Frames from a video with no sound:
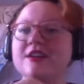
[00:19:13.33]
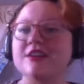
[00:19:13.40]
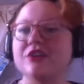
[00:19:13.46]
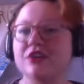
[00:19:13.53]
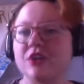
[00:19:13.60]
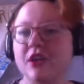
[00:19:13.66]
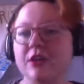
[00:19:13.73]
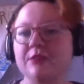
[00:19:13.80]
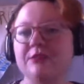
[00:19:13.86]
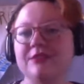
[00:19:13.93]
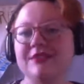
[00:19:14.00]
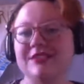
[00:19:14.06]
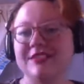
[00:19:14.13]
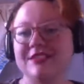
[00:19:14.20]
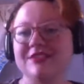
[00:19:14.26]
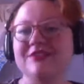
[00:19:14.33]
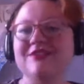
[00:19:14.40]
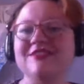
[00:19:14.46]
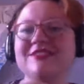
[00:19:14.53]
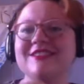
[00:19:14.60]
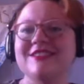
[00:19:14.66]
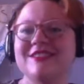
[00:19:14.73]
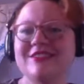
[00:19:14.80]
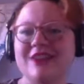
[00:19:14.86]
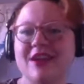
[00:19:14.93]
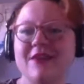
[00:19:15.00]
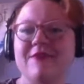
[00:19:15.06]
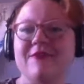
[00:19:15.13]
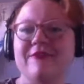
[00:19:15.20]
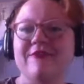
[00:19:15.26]
strum, 2,
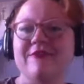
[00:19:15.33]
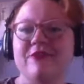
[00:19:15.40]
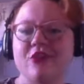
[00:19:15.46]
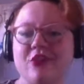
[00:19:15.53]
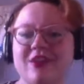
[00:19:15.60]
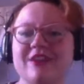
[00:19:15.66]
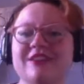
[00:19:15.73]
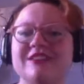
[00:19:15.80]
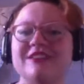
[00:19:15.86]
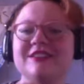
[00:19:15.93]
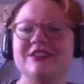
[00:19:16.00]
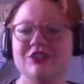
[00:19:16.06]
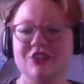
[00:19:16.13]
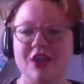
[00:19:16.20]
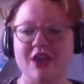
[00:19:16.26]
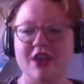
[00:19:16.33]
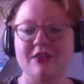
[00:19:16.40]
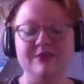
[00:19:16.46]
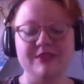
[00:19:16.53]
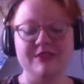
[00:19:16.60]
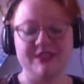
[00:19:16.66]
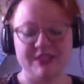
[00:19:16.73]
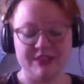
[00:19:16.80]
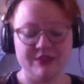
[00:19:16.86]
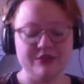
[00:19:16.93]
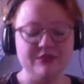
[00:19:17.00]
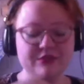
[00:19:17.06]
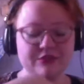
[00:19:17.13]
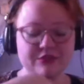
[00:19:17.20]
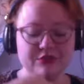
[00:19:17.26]
strum, 4, strum,
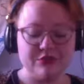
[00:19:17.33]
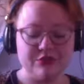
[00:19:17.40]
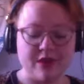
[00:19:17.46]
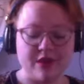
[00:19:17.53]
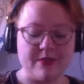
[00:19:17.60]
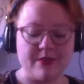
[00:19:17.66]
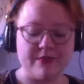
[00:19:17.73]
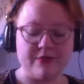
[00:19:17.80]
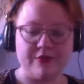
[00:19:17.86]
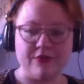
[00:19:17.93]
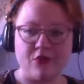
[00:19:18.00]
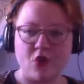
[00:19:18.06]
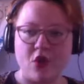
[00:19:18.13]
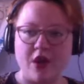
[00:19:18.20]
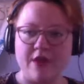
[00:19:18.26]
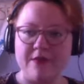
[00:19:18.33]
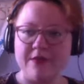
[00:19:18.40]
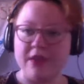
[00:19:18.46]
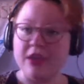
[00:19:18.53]
2, strum, 4.